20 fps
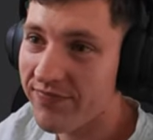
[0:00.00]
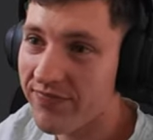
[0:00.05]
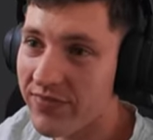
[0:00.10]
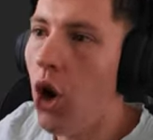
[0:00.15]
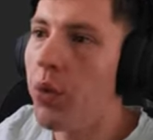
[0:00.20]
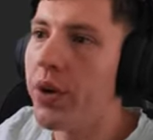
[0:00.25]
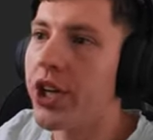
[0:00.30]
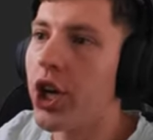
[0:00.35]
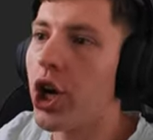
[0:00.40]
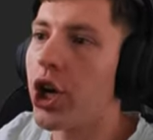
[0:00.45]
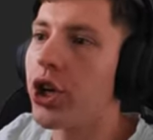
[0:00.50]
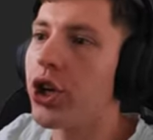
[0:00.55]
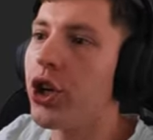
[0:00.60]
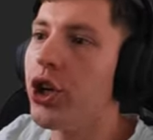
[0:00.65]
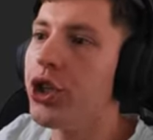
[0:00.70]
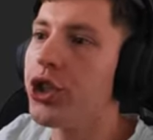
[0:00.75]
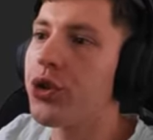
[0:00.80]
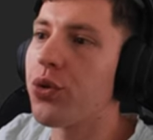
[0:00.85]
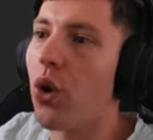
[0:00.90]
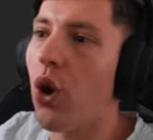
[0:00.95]
Oh, we got a
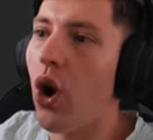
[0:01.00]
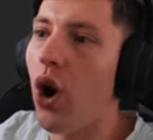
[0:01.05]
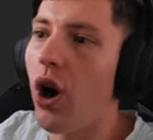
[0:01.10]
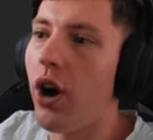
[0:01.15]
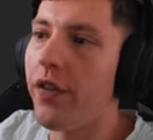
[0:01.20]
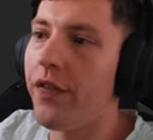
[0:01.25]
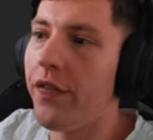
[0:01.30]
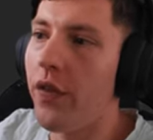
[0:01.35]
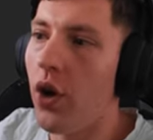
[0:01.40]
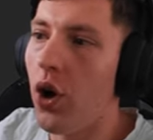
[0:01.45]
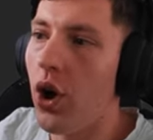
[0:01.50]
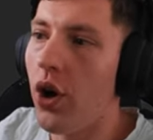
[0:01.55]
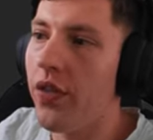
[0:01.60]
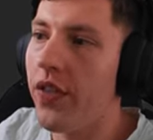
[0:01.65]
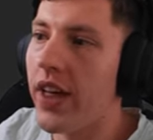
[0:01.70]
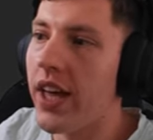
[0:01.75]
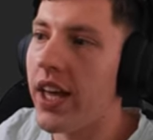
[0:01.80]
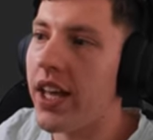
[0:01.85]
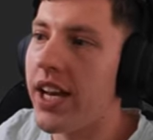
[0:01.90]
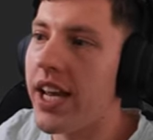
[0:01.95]
good draw
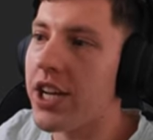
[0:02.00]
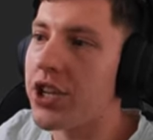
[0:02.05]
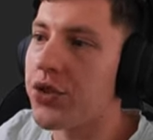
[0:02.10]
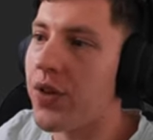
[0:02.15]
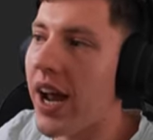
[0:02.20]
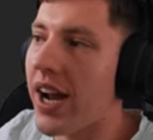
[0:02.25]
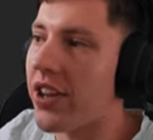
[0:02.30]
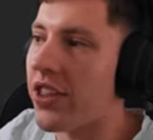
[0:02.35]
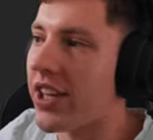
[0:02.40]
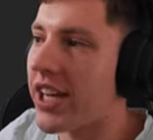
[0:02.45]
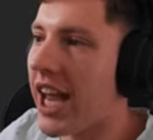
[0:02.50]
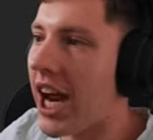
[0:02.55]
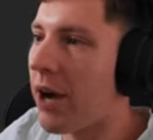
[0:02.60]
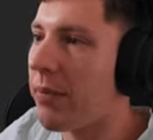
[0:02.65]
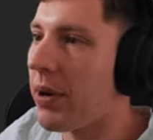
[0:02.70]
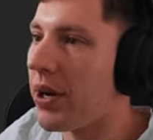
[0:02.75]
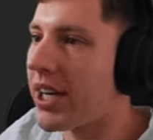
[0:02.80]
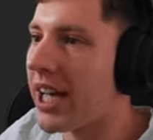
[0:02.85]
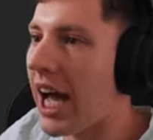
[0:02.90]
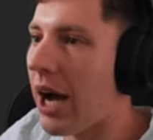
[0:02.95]
for the next round of the
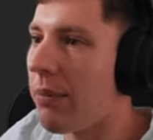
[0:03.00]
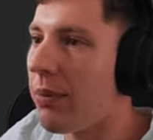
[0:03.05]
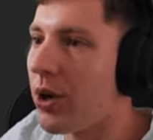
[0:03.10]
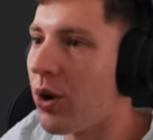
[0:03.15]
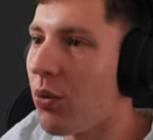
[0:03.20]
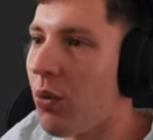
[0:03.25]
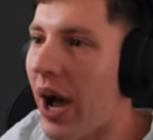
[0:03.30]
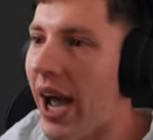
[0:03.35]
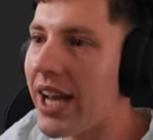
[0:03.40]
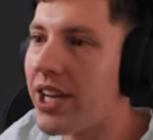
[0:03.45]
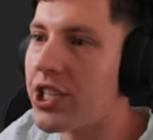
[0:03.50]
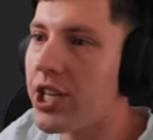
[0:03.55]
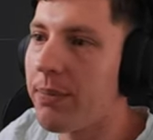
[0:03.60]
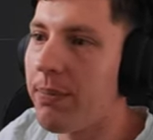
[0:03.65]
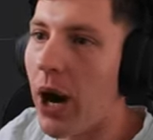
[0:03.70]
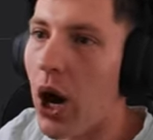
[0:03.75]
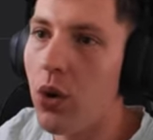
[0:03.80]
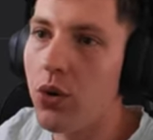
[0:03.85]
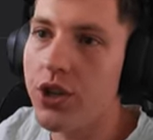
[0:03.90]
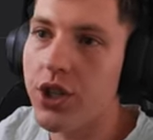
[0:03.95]
Carabao Cup. We're away
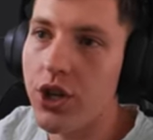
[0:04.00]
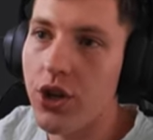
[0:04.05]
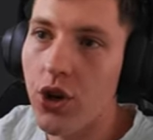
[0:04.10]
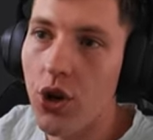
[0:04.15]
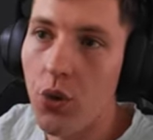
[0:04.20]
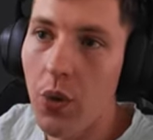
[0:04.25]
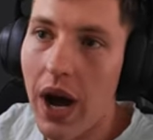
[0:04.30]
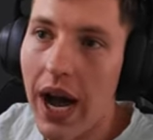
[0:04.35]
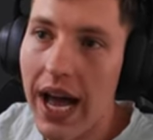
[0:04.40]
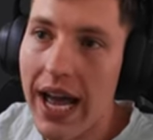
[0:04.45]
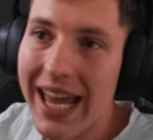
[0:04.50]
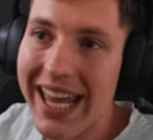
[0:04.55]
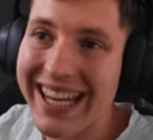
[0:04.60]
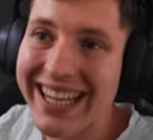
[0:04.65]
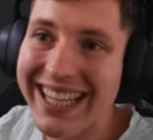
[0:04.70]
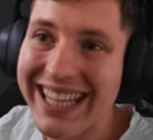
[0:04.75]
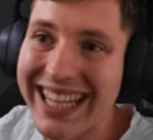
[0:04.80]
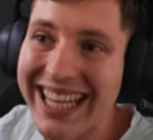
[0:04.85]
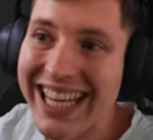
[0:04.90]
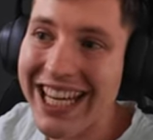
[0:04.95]
to Bolton, who are
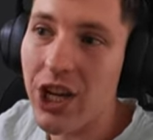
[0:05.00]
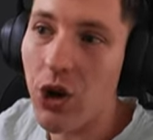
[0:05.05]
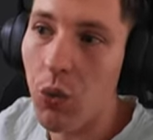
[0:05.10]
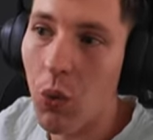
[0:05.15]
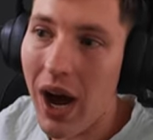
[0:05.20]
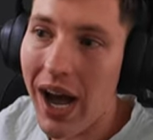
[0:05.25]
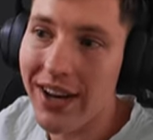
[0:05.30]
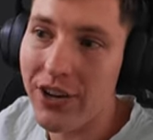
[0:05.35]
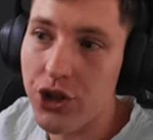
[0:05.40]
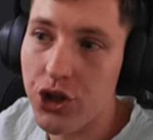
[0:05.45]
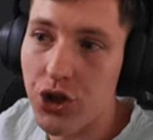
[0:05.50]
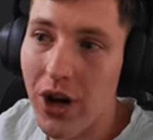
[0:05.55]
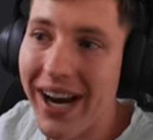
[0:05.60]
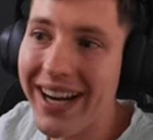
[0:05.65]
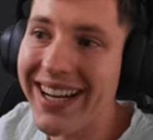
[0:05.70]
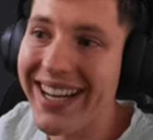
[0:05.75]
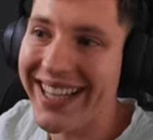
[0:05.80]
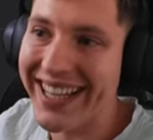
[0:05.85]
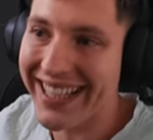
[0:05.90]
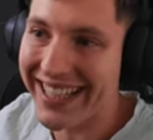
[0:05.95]
in League One,
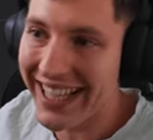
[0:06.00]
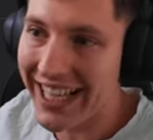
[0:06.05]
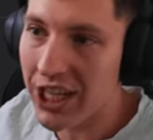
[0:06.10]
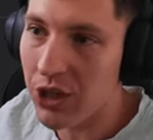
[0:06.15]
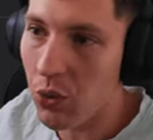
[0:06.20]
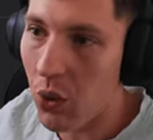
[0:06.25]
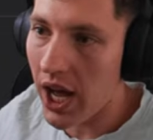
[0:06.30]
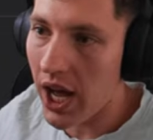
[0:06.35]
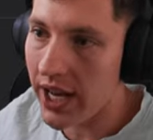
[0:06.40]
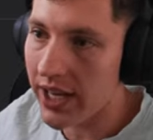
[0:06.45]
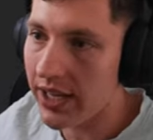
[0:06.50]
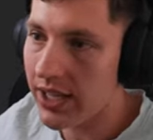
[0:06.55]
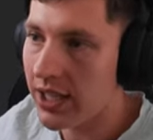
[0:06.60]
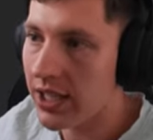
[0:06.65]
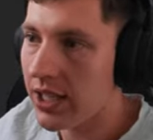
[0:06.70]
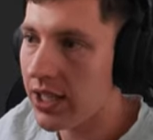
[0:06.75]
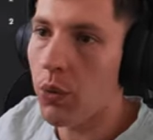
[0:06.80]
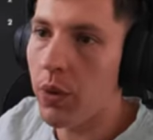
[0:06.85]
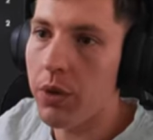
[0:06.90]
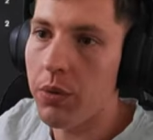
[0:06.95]
struggling in One.
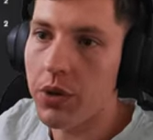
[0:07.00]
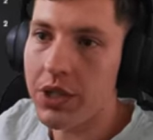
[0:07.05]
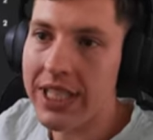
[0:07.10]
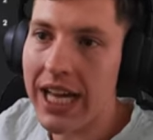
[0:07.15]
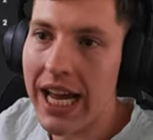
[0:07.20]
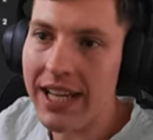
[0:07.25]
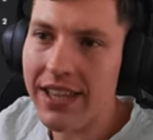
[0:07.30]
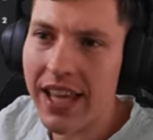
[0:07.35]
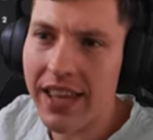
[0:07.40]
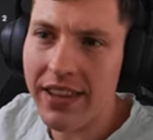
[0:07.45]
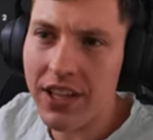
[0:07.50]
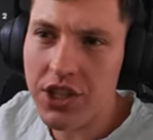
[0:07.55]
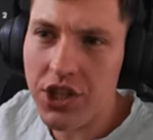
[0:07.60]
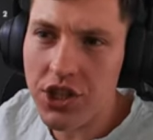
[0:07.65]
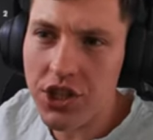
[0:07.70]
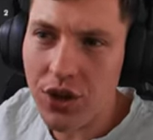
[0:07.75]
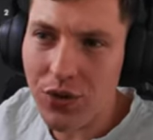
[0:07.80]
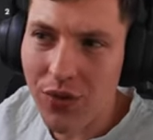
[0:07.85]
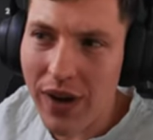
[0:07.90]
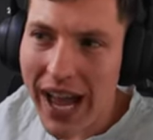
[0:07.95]
So we will take them. This
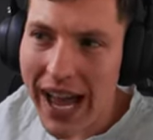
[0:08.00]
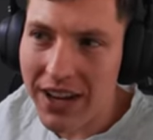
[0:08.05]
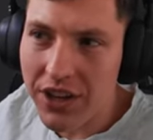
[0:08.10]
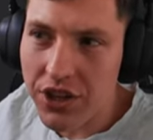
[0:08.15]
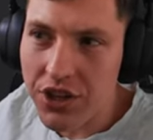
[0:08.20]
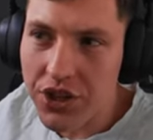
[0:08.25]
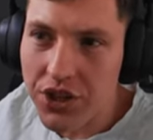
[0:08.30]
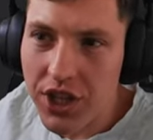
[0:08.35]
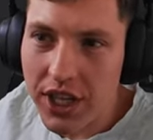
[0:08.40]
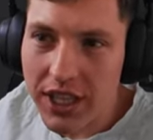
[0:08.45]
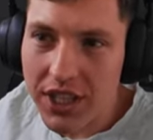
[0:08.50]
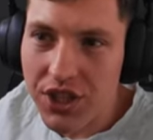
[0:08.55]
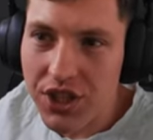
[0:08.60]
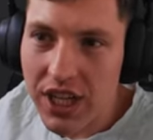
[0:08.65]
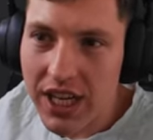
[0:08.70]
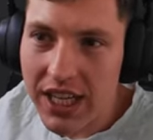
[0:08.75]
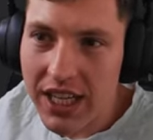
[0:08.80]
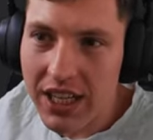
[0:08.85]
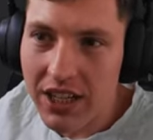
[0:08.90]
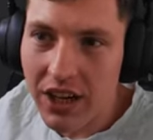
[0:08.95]
is the round of
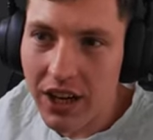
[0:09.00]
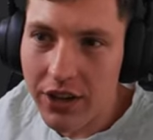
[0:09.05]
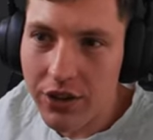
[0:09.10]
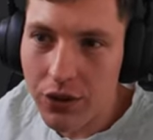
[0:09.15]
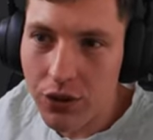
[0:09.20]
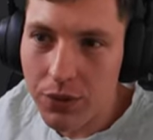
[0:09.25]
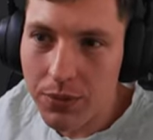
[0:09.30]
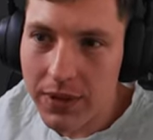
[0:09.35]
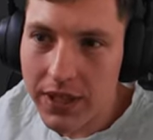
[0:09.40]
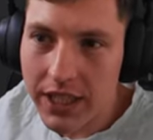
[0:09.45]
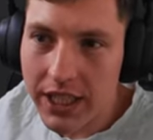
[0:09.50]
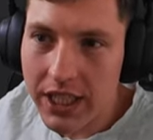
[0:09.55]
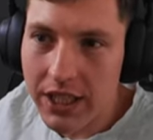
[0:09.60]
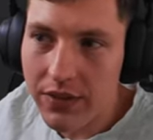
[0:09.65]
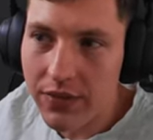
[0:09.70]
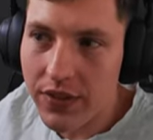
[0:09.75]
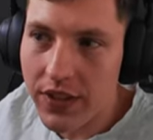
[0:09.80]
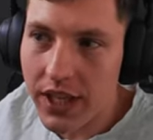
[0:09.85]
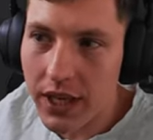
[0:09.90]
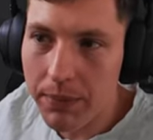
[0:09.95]
16, I do
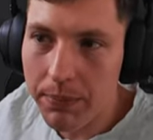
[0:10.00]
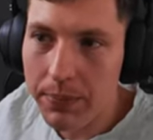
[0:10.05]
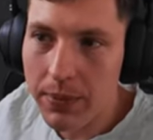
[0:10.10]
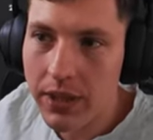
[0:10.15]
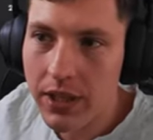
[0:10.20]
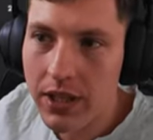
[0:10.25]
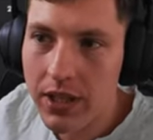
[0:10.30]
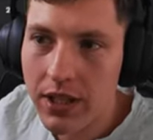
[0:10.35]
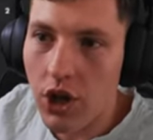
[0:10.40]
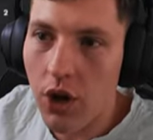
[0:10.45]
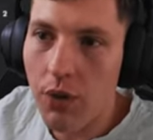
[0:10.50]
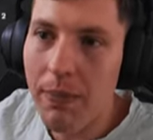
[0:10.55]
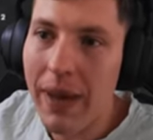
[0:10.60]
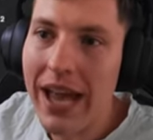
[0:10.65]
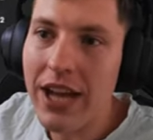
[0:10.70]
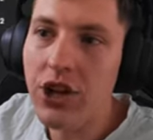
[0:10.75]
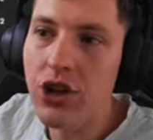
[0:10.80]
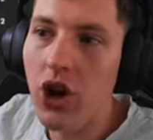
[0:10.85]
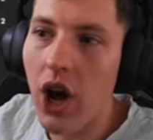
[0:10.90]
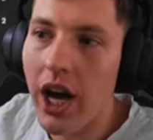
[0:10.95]
believe. Yep. So
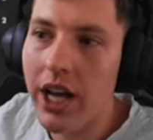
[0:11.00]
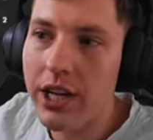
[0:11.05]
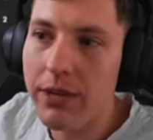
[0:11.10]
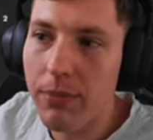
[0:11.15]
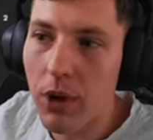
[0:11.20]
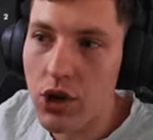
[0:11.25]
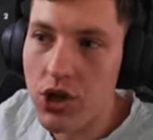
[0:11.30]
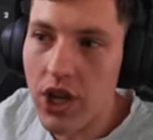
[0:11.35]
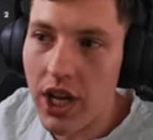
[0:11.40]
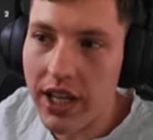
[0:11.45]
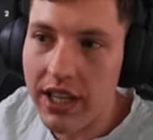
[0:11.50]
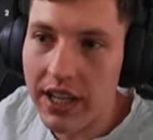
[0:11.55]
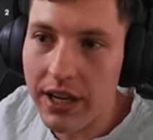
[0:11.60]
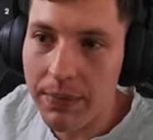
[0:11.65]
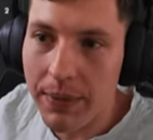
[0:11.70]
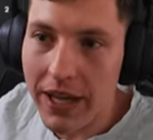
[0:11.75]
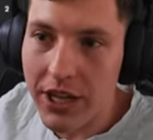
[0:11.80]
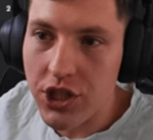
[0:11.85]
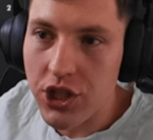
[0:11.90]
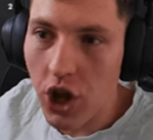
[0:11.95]
Man United most likely
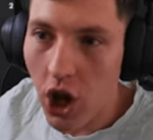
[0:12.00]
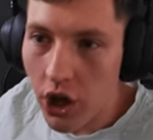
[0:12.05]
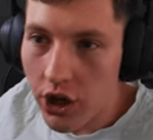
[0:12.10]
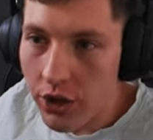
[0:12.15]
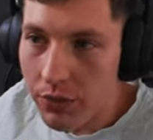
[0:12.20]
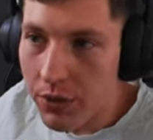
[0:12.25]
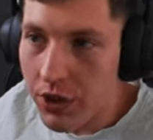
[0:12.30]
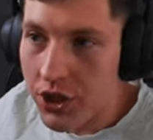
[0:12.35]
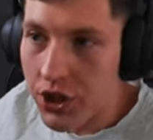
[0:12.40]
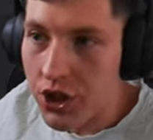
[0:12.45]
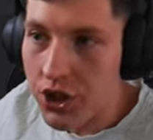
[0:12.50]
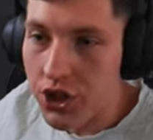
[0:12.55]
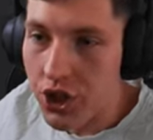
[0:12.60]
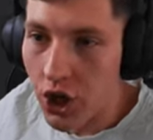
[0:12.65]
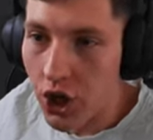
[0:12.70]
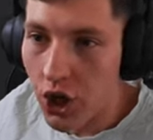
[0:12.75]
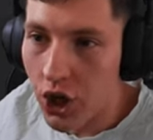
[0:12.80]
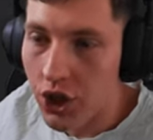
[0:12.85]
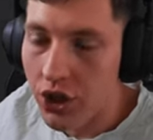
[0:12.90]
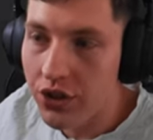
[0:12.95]
going to play Tottenham, which is
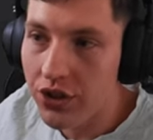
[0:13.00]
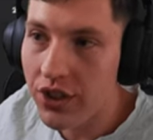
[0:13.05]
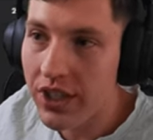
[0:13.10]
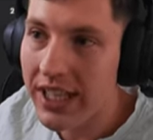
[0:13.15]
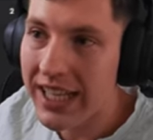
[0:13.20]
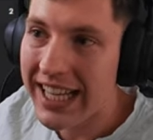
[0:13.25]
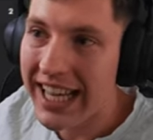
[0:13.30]
good.